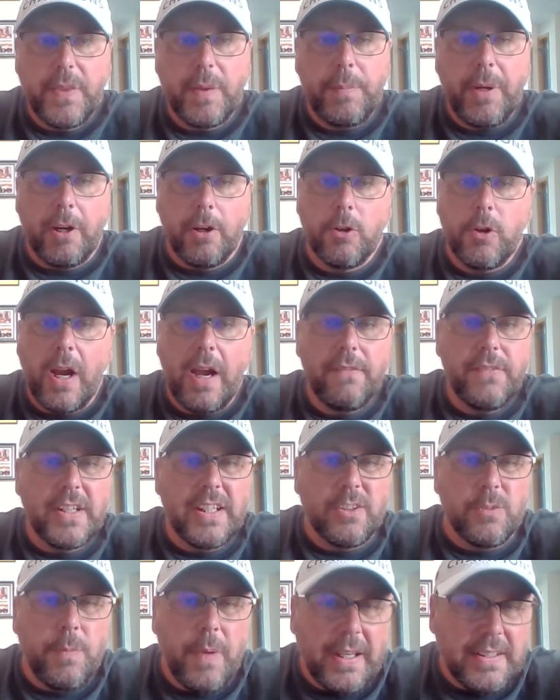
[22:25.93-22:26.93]
Paragraphing
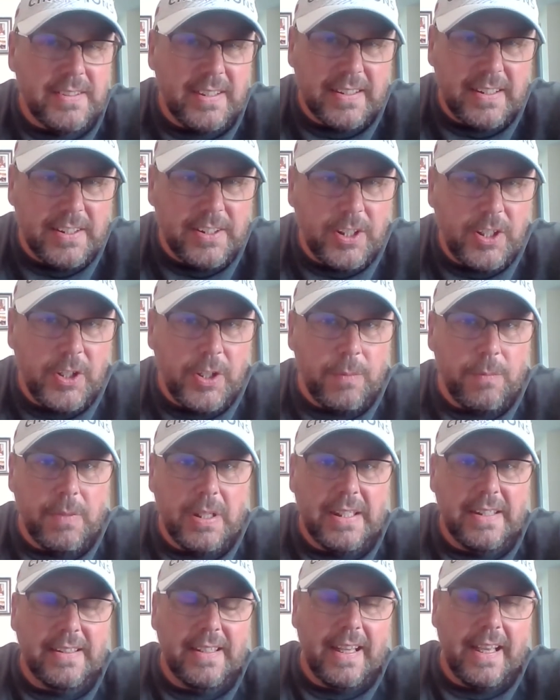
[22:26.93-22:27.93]
is basically going to
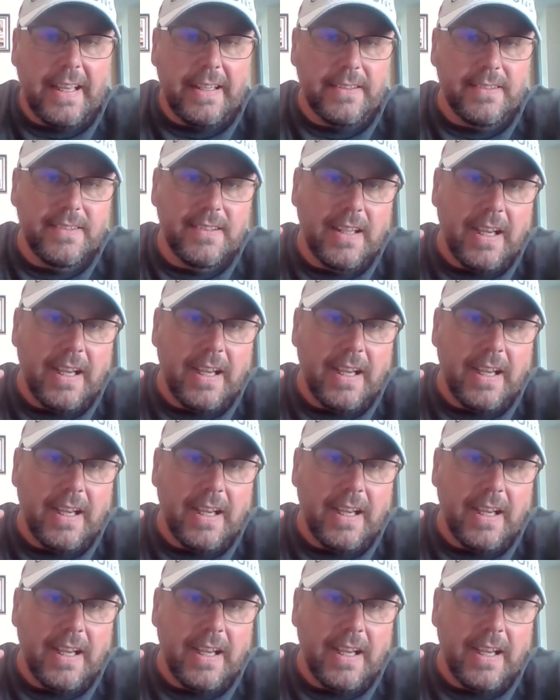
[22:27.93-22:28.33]
mean that